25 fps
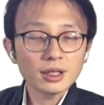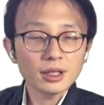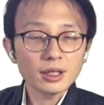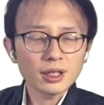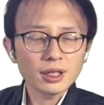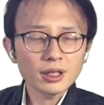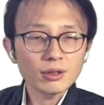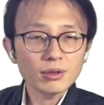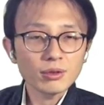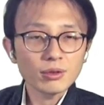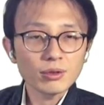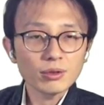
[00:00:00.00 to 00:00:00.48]

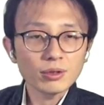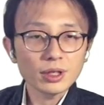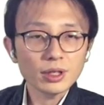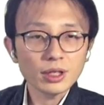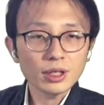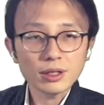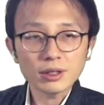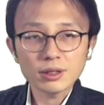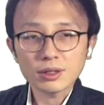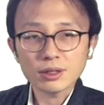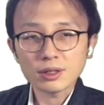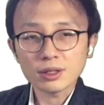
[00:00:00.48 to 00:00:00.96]

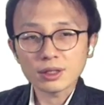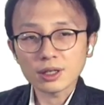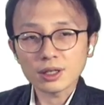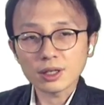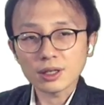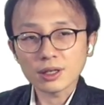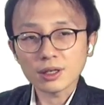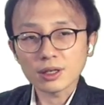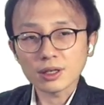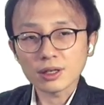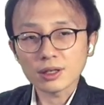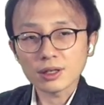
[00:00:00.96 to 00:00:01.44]
including
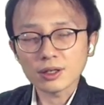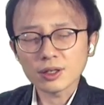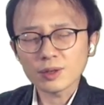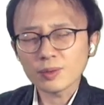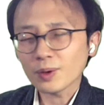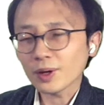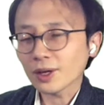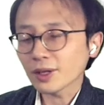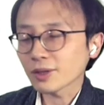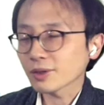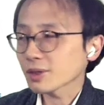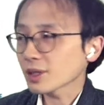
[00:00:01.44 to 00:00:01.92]
the
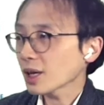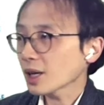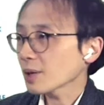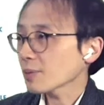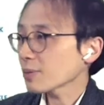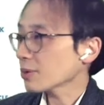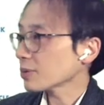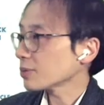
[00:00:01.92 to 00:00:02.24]
different type